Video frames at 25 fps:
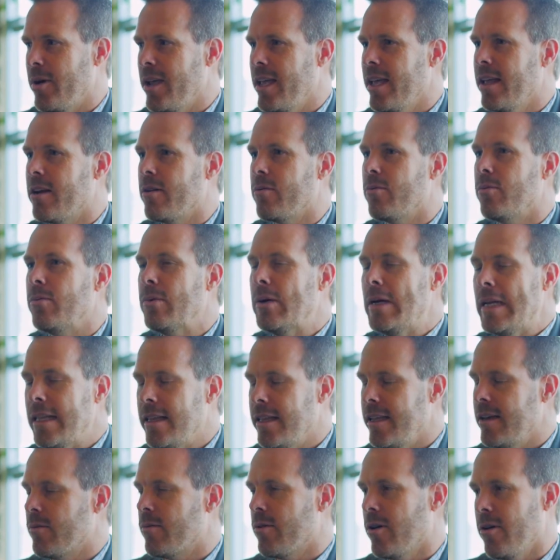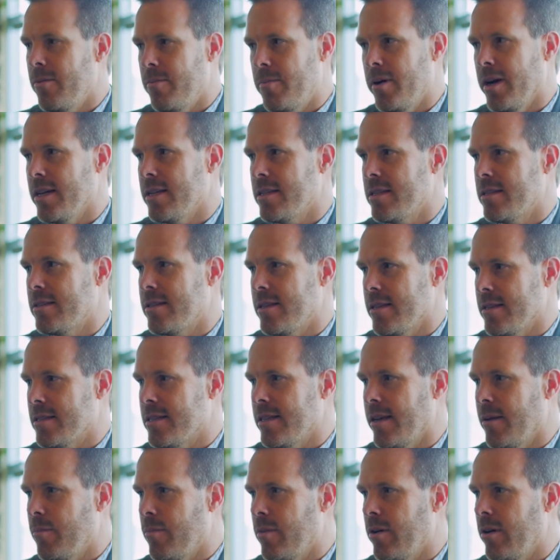We had a really robust
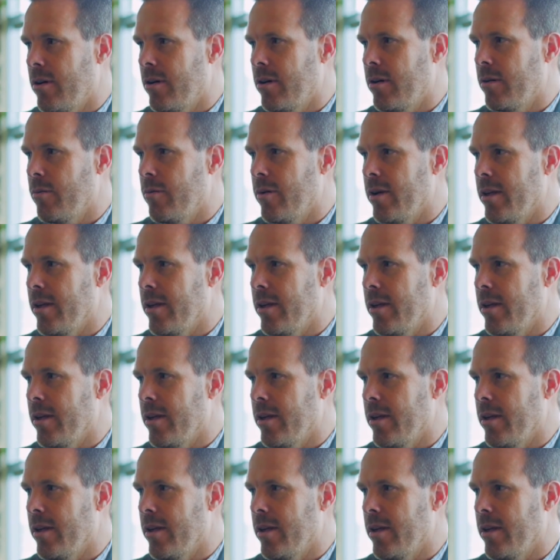December